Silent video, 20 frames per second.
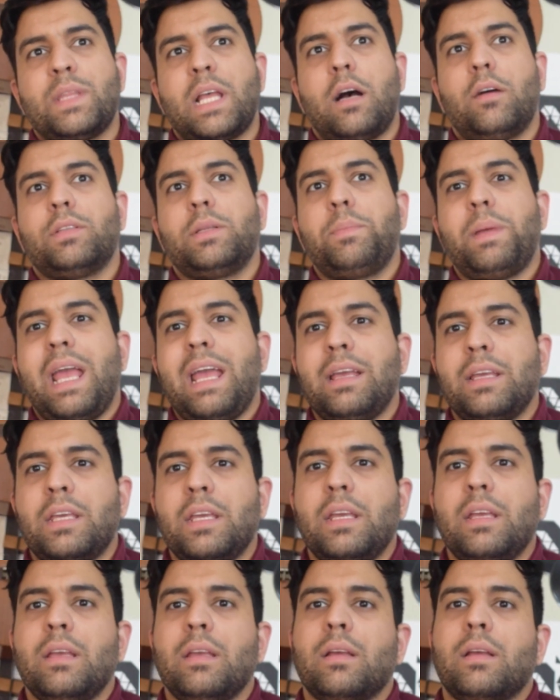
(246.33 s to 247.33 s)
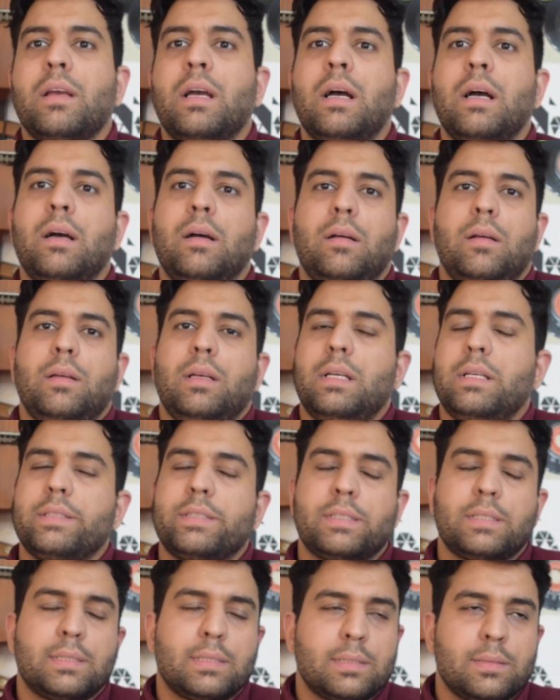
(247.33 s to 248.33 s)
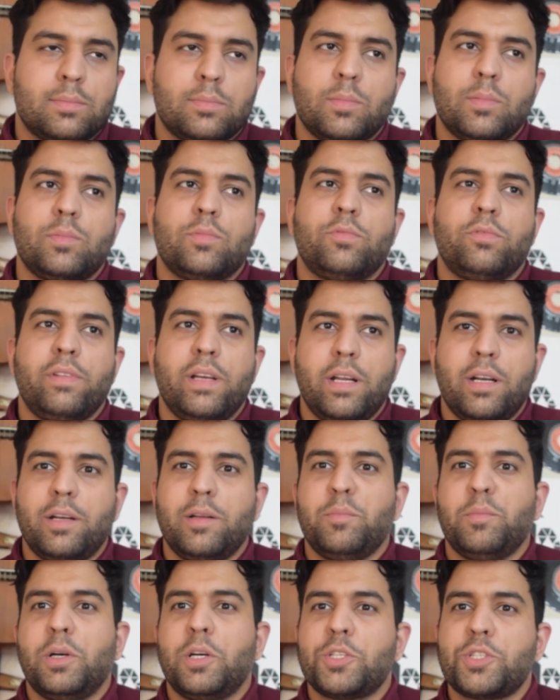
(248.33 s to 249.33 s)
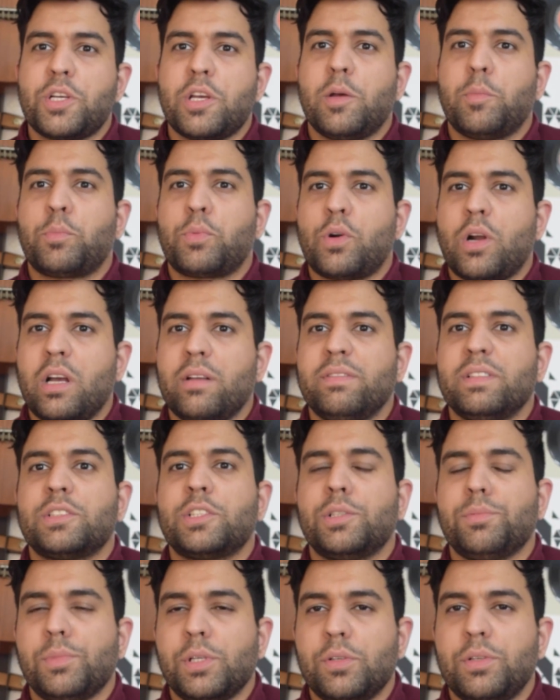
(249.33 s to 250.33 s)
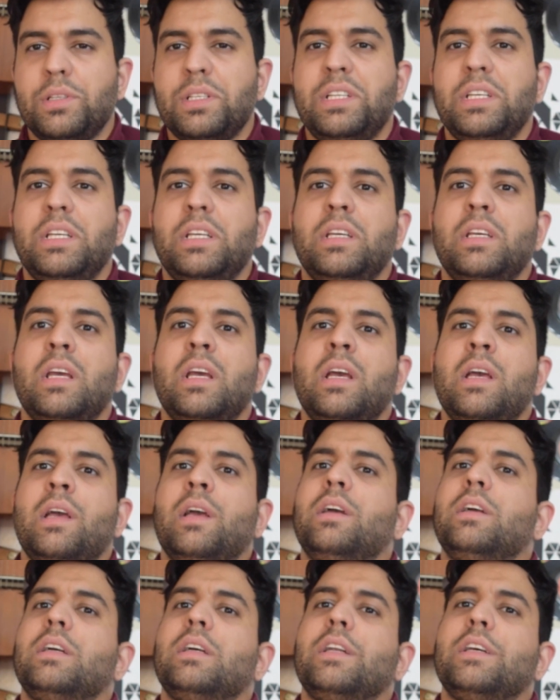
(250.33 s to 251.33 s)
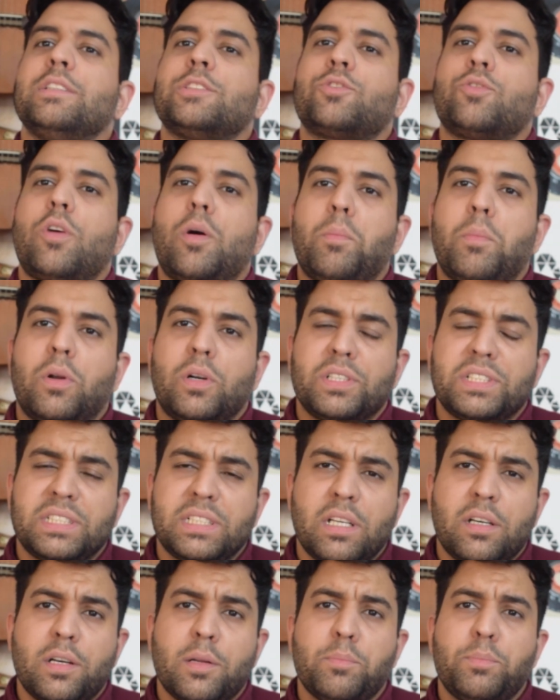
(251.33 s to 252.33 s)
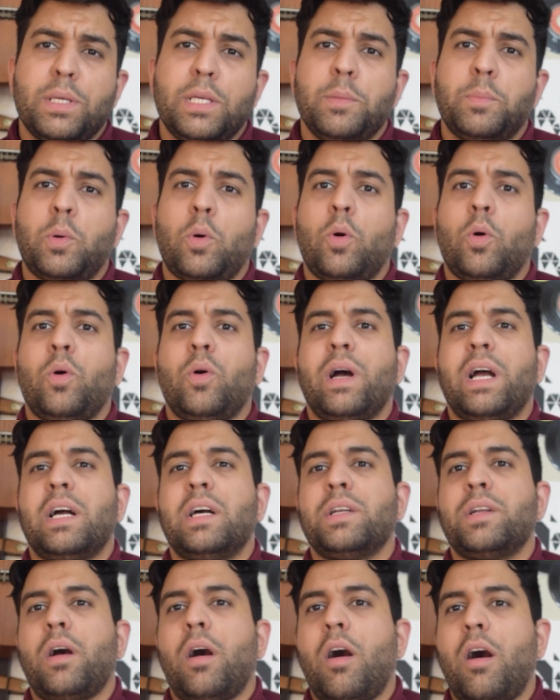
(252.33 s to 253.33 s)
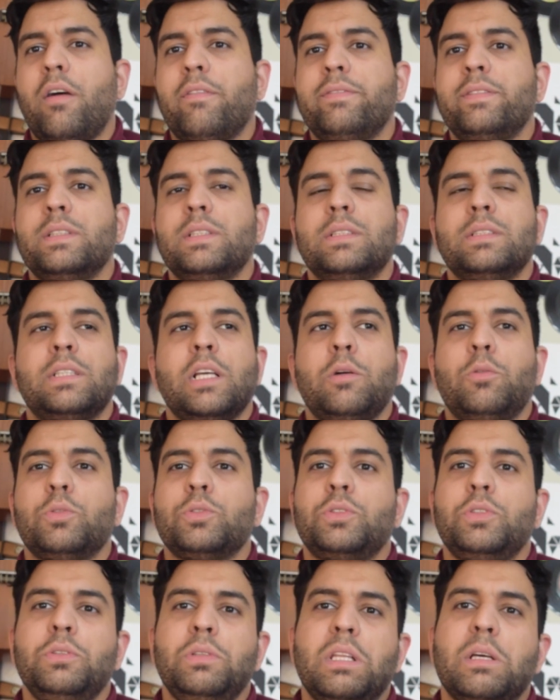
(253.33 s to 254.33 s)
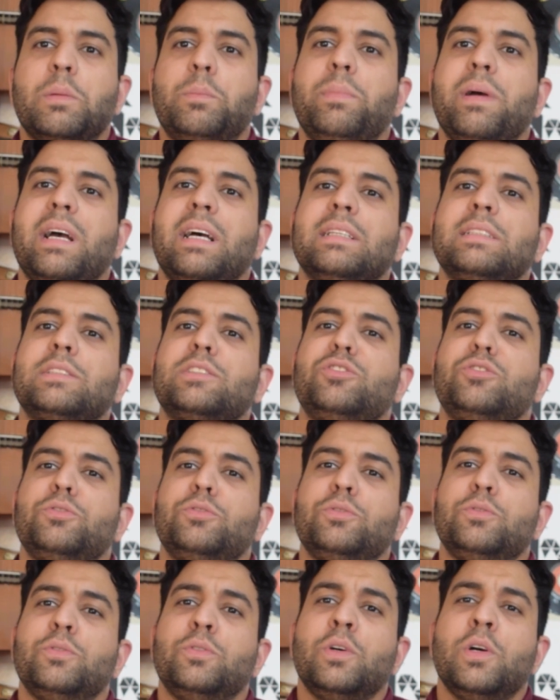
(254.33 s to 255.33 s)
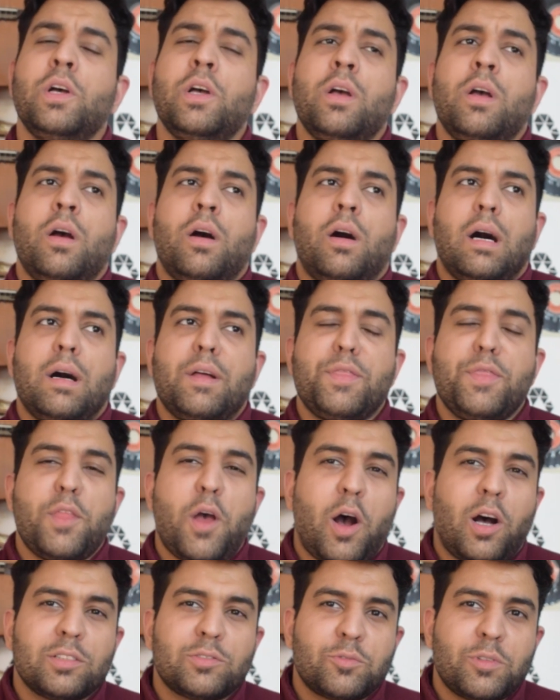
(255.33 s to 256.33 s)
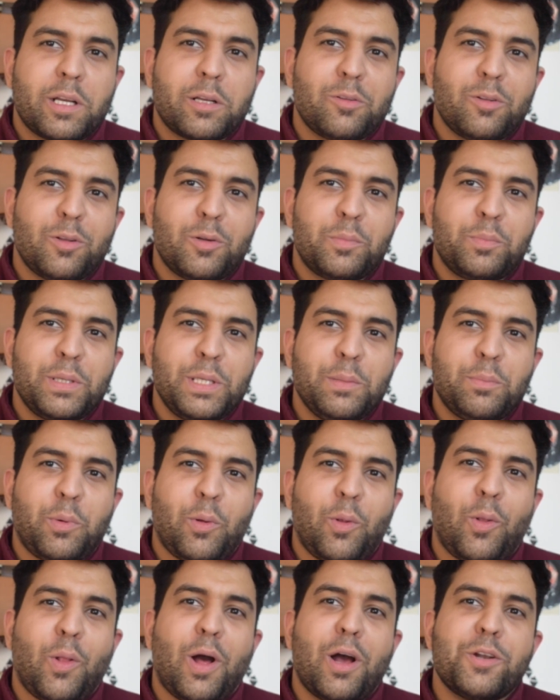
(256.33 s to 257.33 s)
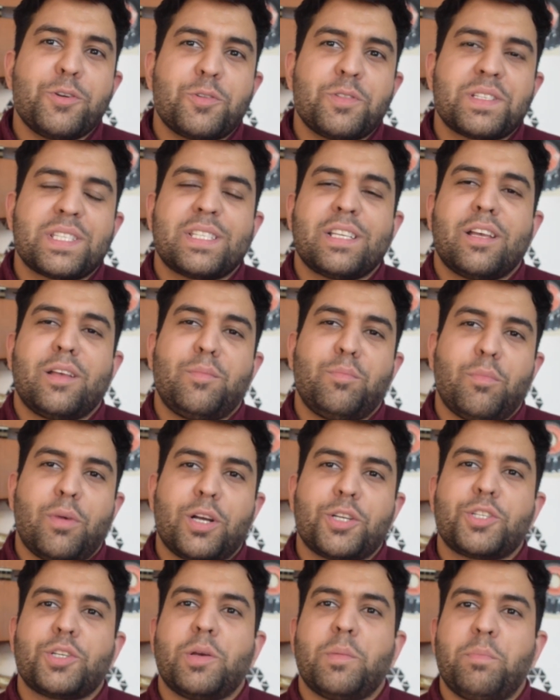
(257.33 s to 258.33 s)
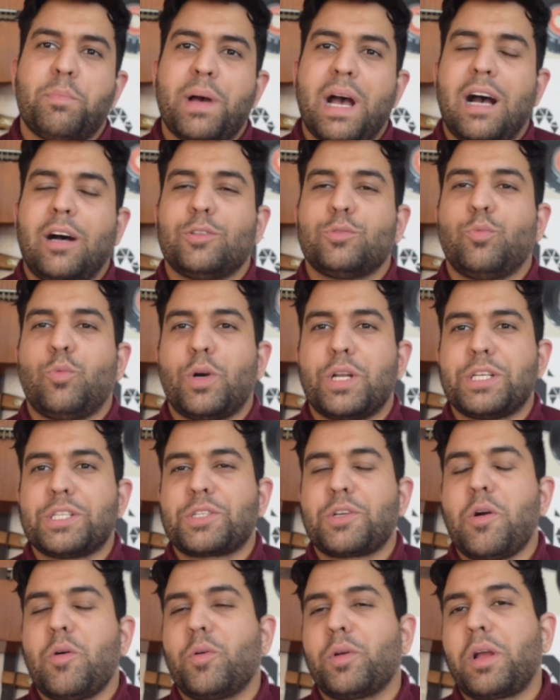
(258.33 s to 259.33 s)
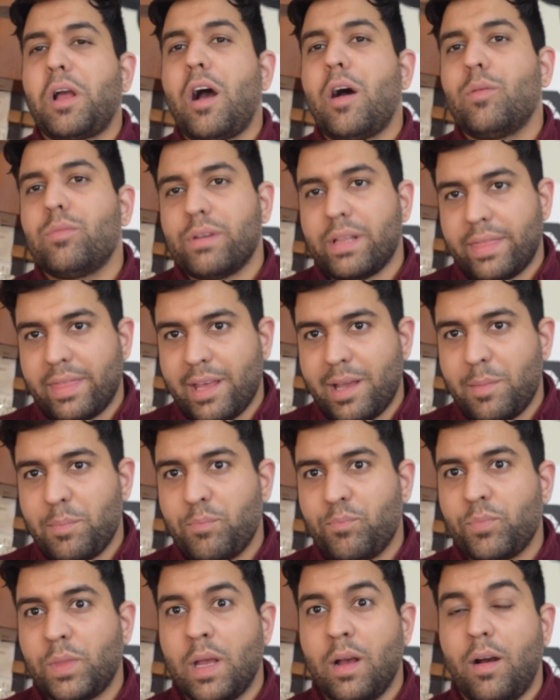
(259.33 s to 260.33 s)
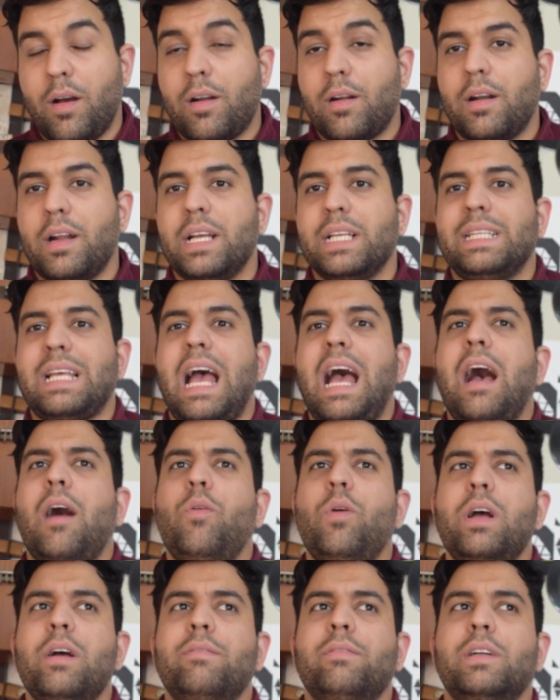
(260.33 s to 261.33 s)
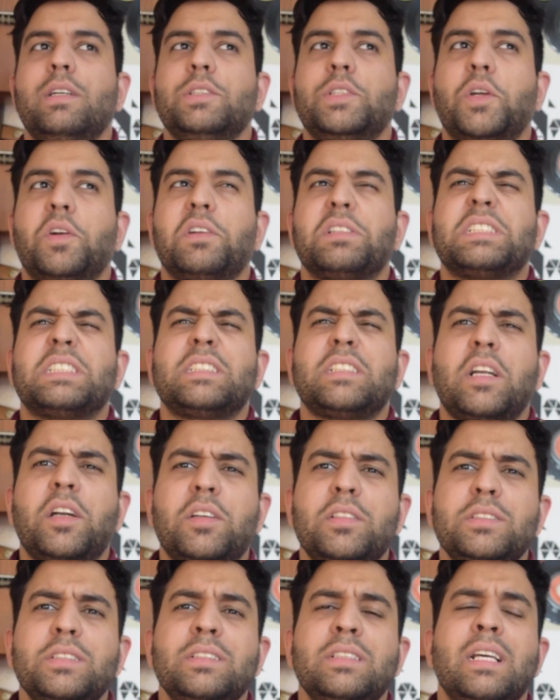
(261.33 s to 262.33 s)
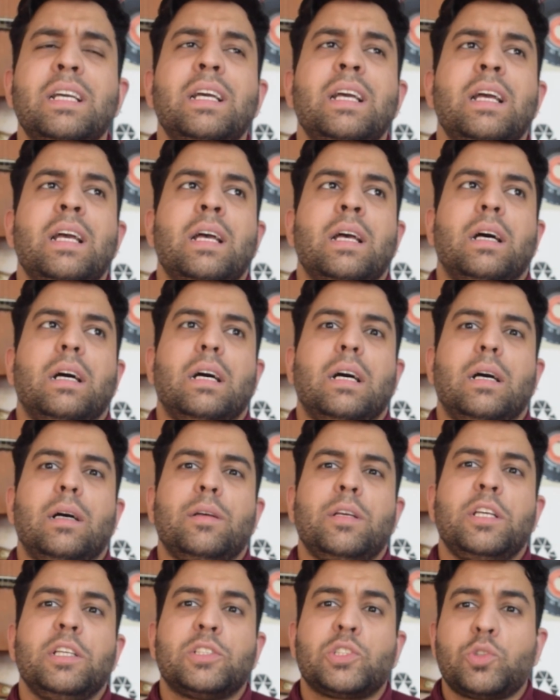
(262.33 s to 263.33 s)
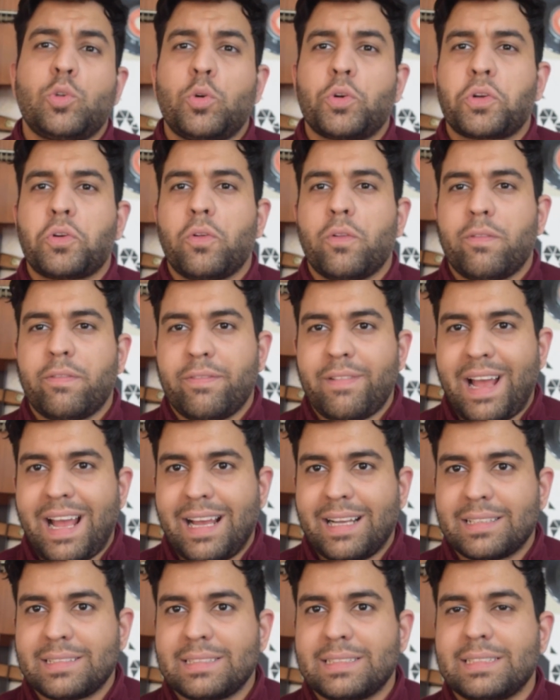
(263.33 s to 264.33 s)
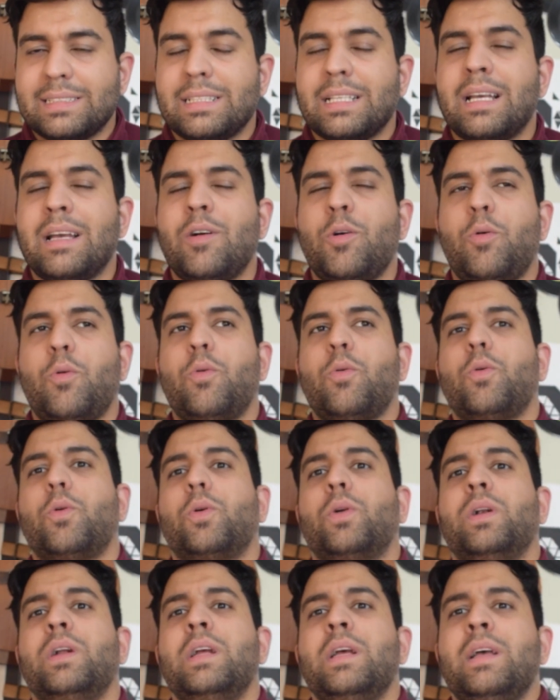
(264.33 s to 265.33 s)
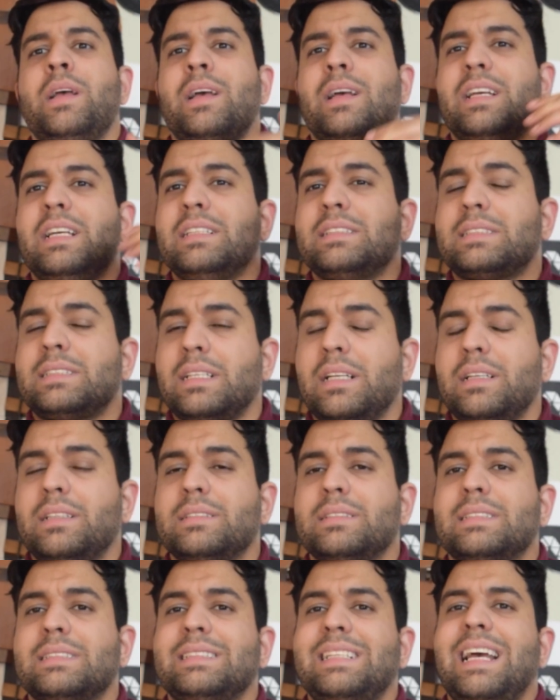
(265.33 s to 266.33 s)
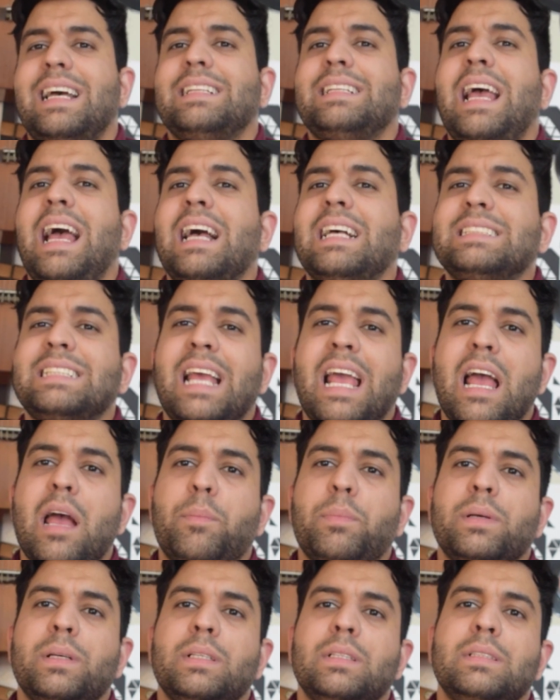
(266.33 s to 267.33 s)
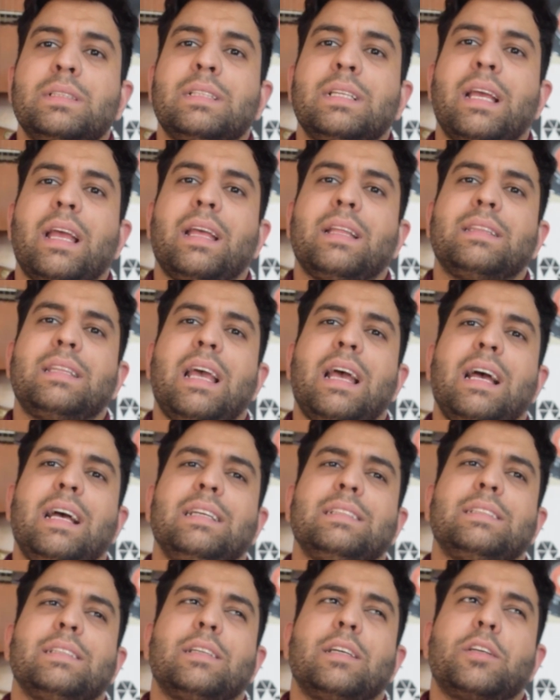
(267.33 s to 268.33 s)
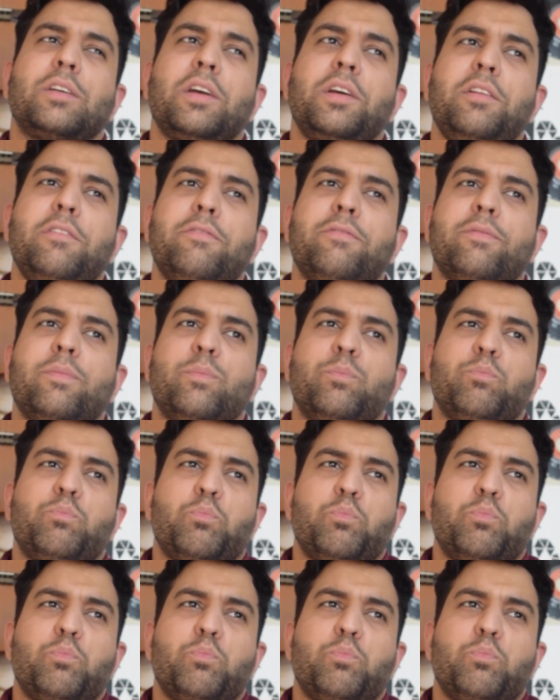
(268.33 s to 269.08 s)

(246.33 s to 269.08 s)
Now, the banking, it's very much a private community. It is run by certain people, and often they will do their best to not regular people understand much about what is going on with them. All right. However, there are certain historical facts or incidents that has happened that kind of